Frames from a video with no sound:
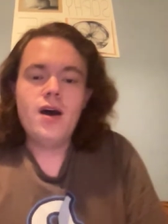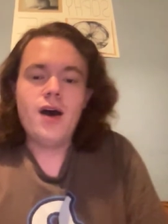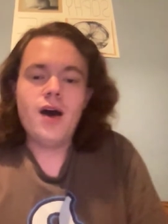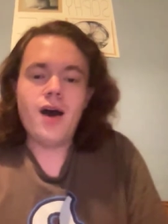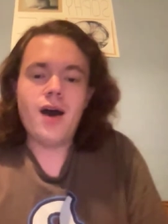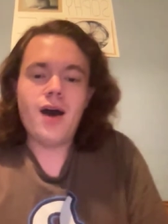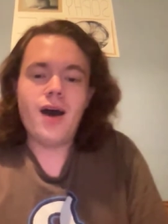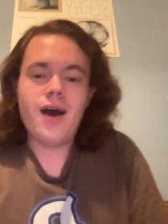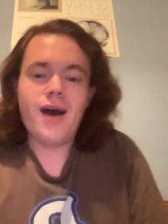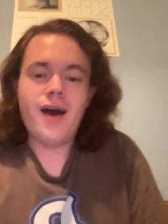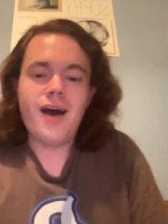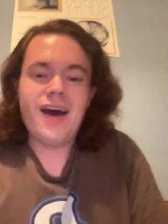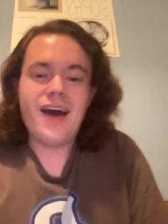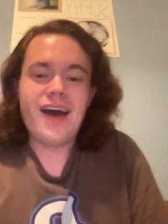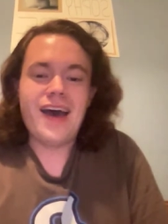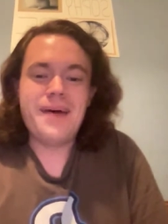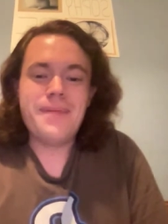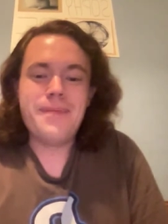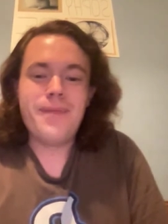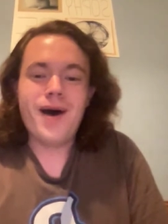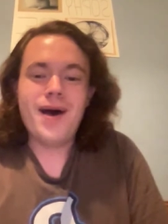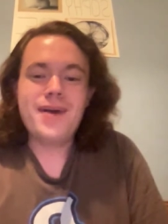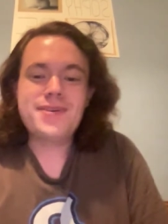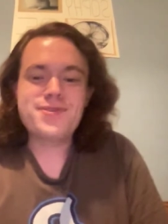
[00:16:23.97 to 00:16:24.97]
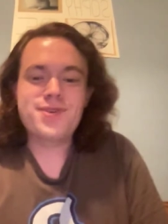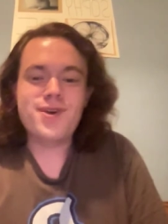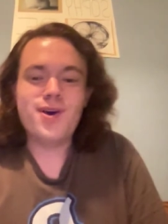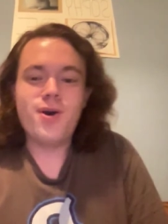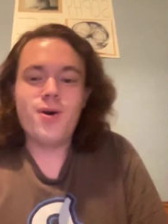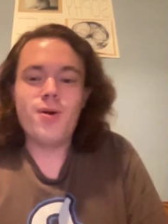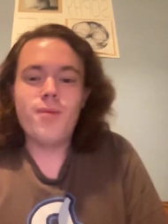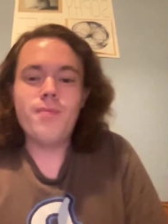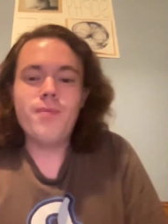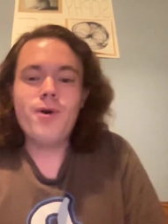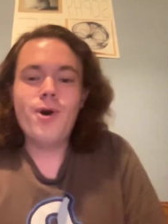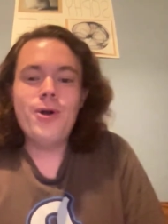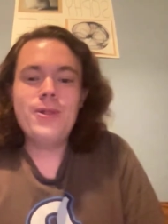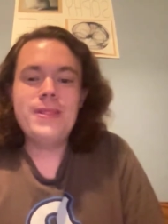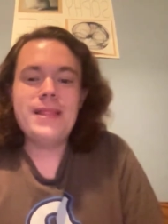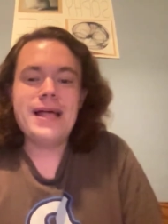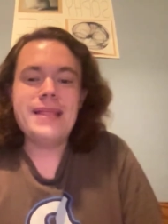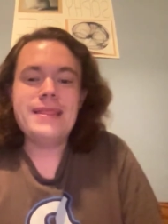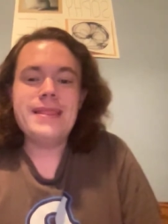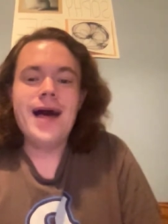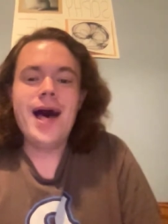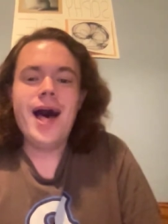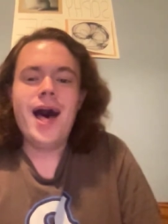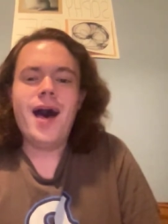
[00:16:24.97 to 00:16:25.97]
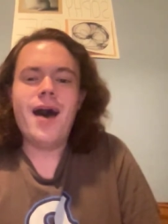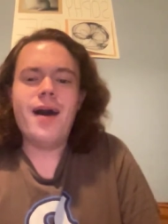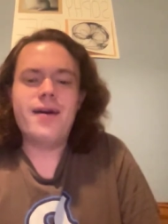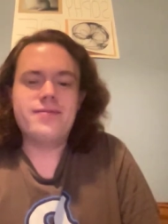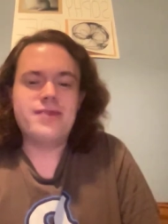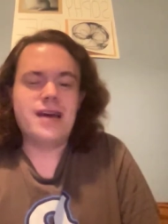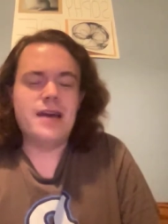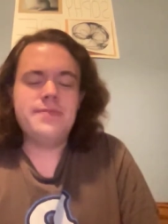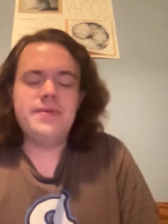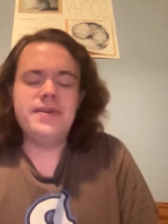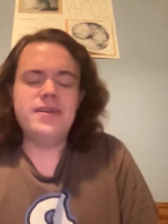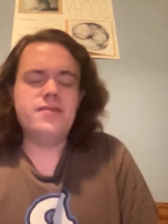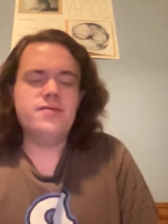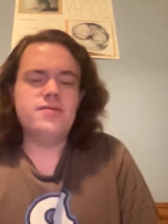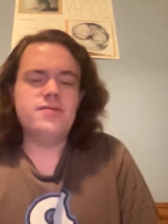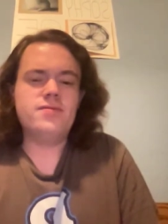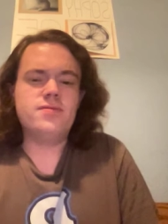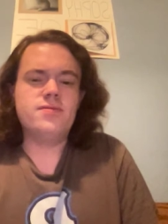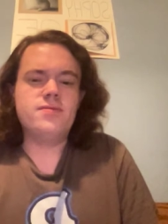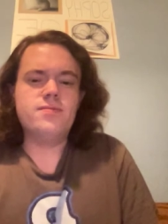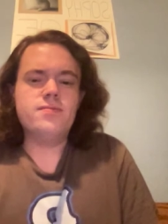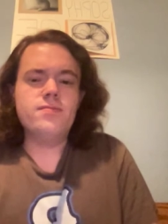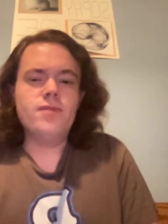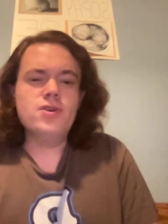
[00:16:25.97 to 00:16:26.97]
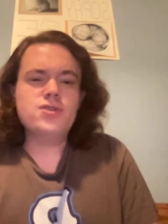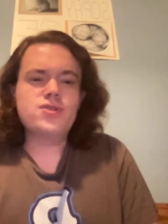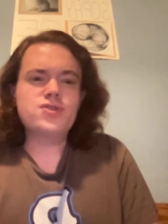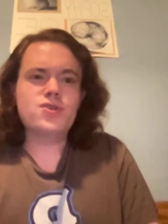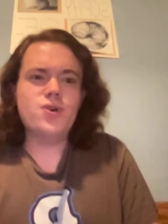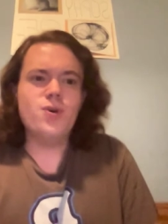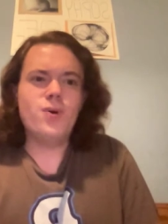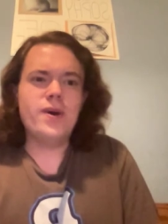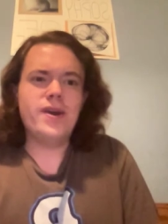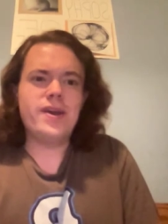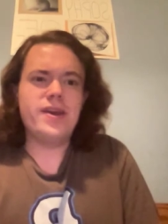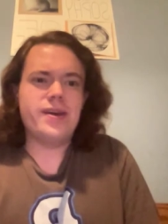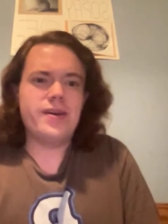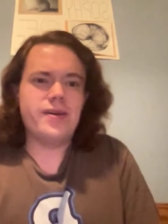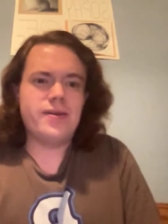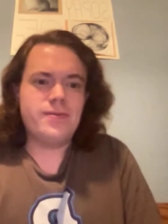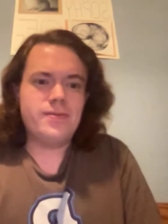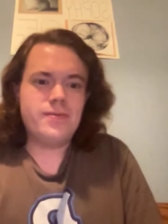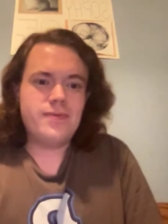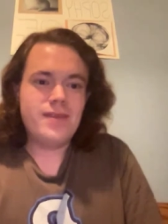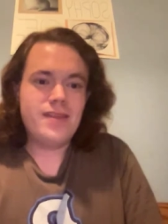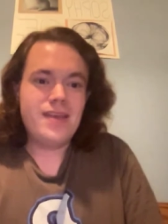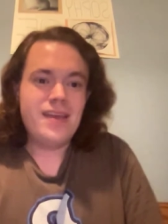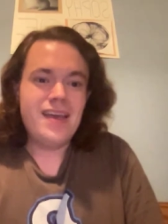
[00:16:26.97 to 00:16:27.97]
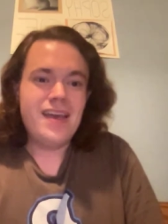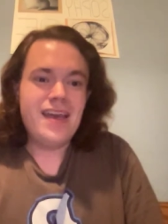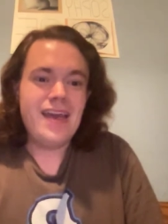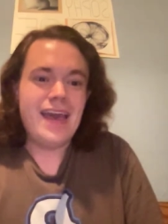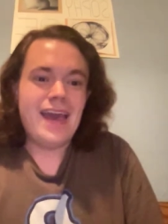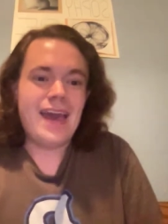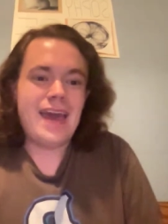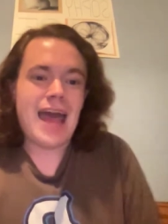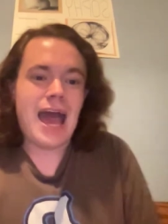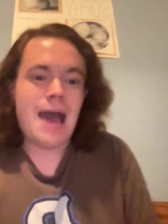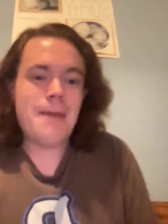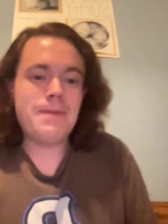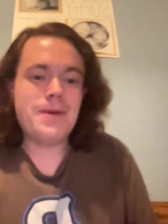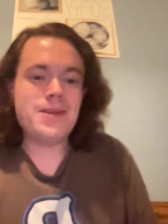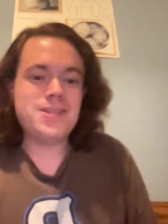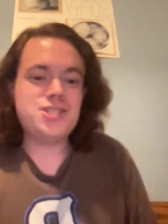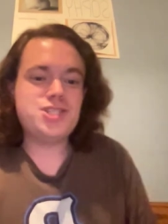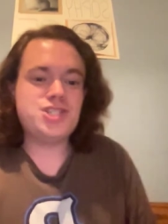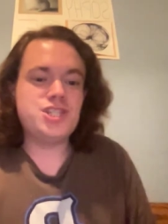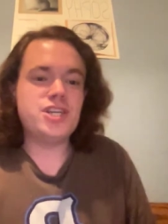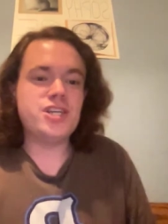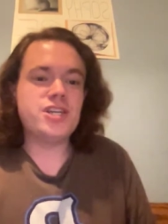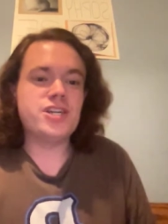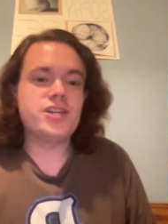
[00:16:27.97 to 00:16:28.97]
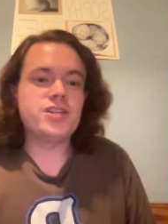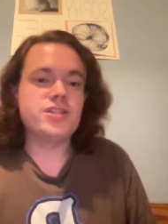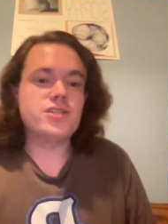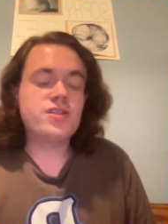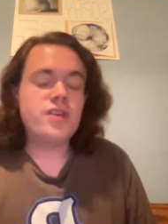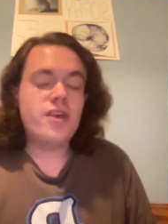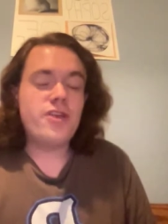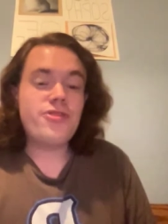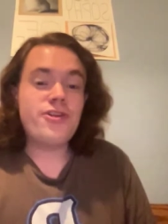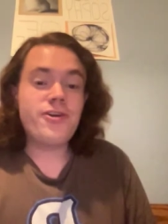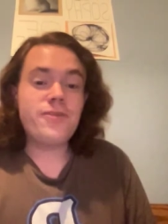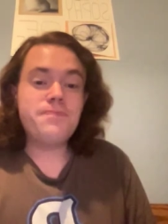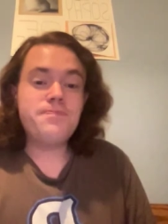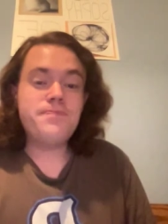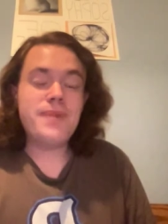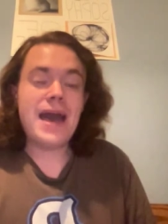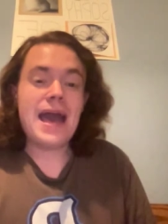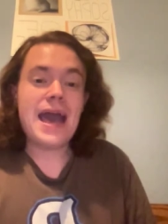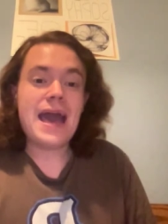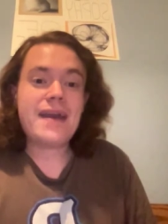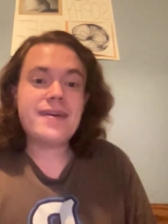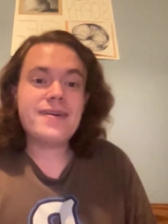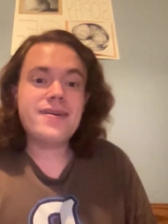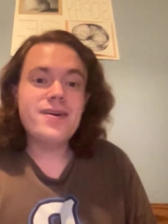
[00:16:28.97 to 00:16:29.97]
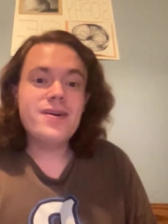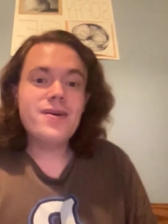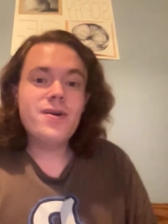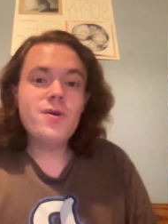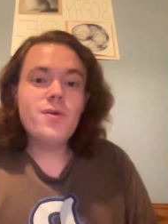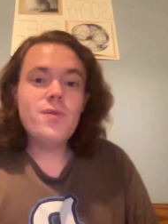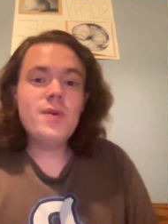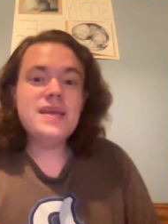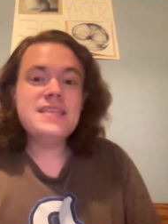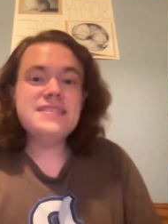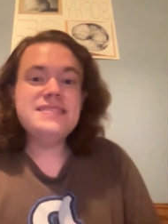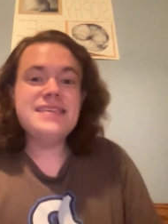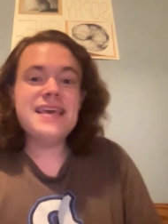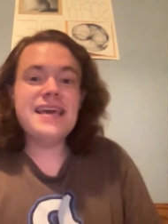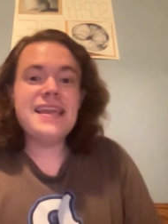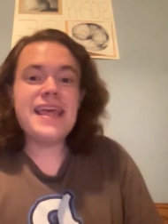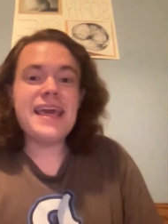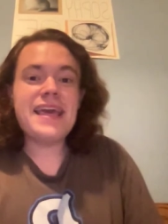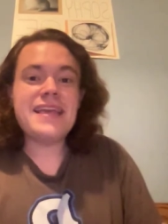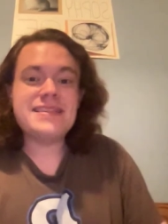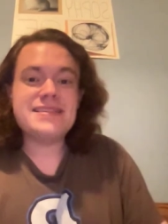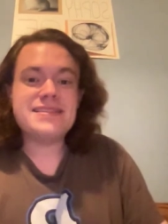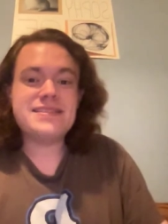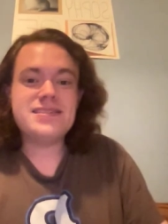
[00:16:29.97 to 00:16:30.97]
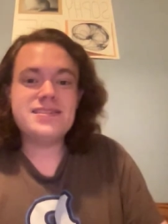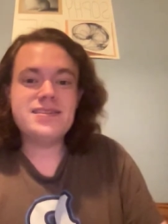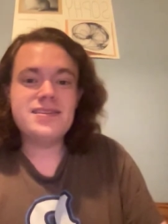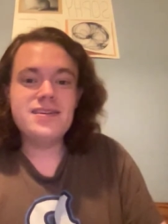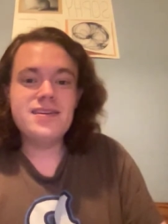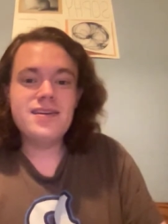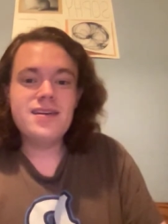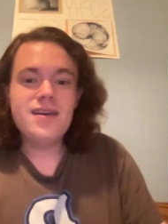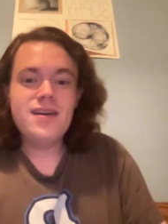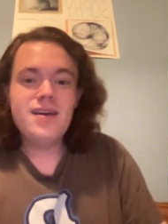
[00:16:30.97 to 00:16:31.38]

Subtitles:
And Mosco, mo la la, I mean, Moskoi! And Happy cheers, they're back! We did it!